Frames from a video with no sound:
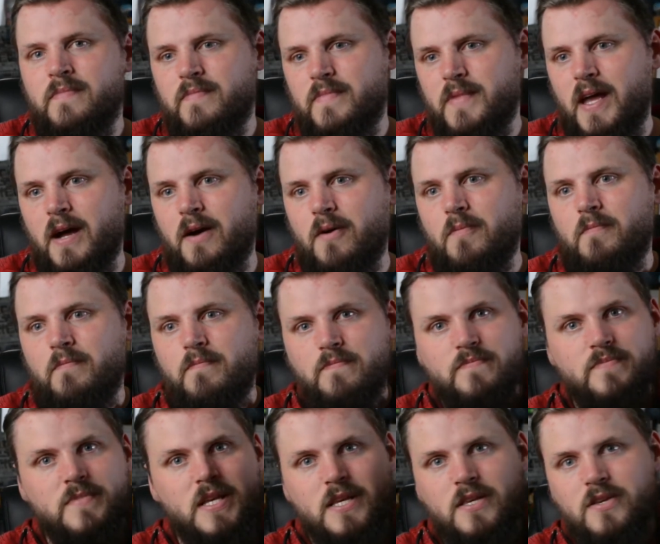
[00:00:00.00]
Now,
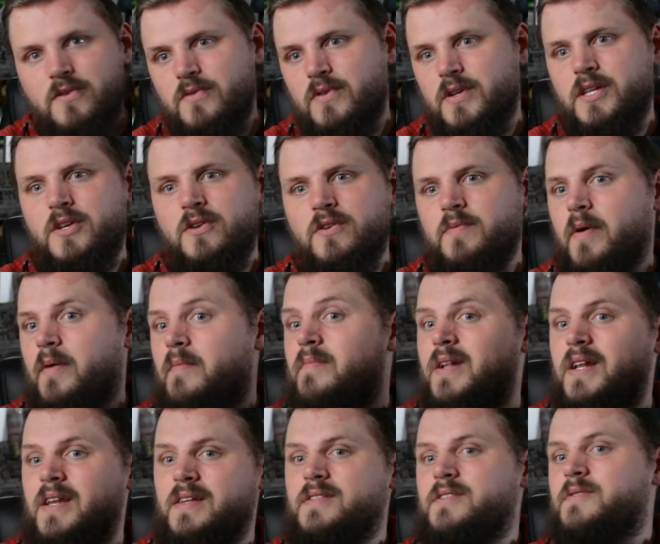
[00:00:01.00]
Discord is used by
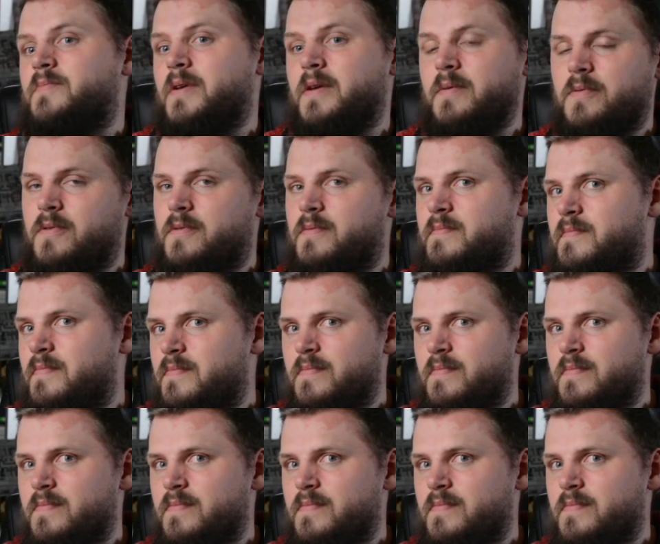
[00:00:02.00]
millions of people.